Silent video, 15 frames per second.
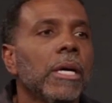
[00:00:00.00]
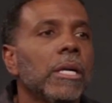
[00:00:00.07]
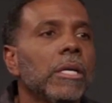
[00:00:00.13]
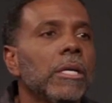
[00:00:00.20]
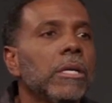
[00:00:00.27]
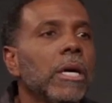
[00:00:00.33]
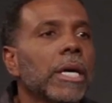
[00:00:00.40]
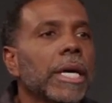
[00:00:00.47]

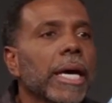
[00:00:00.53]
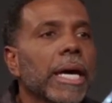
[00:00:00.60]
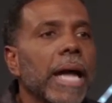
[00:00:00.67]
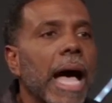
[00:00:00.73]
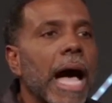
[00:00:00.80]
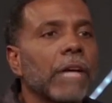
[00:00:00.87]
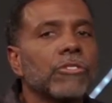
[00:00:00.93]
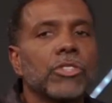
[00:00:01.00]
Look at
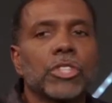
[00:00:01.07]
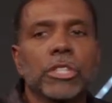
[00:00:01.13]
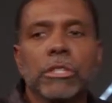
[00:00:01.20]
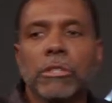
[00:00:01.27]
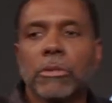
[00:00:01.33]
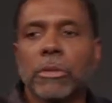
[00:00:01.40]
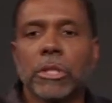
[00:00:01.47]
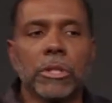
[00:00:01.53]
how
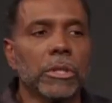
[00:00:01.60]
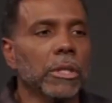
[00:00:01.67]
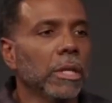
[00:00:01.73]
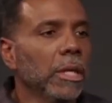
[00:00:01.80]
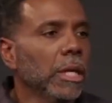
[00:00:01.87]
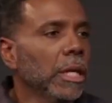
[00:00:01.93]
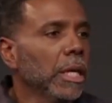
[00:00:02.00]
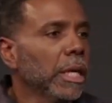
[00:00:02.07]
generous
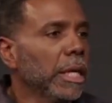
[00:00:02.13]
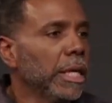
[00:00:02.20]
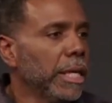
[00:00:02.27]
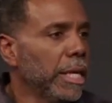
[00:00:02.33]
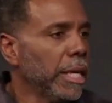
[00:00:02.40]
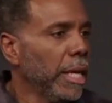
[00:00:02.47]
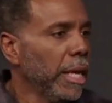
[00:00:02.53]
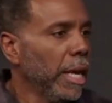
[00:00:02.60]

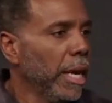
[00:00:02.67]
he